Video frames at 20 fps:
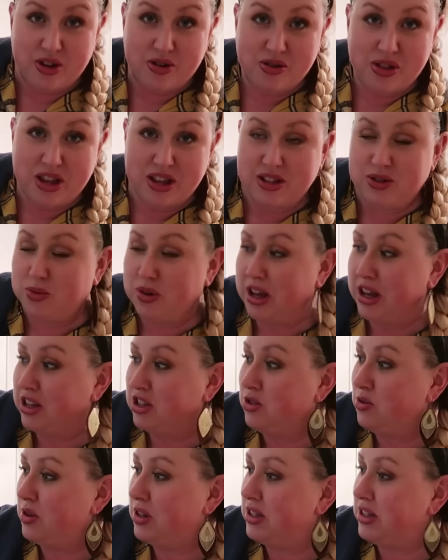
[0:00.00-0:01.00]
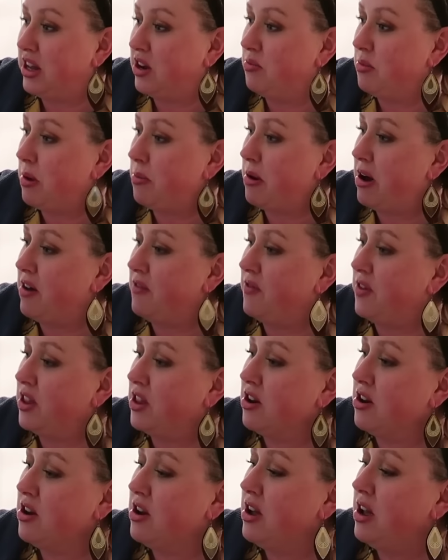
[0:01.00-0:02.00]
learned this, when I get too excited, my pot
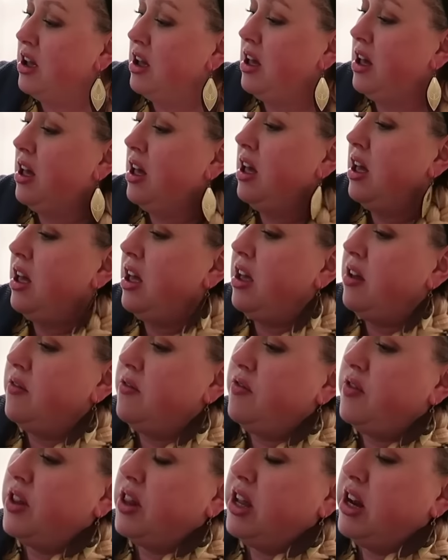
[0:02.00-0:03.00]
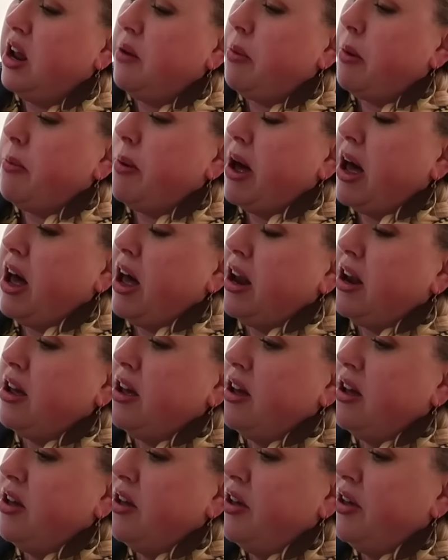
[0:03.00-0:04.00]
filler and filling up a pot,
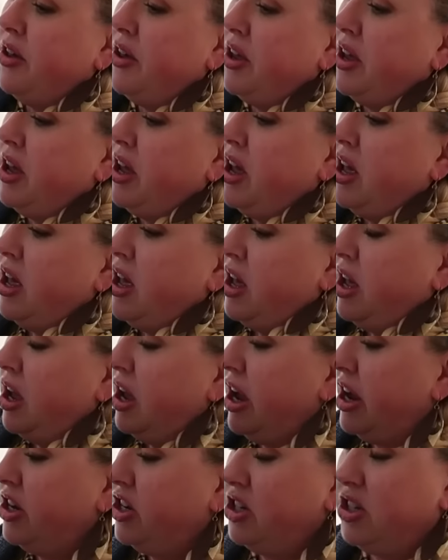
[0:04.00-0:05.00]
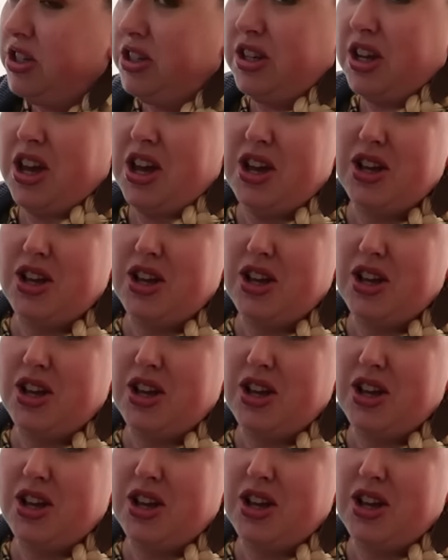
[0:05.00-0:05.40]
I just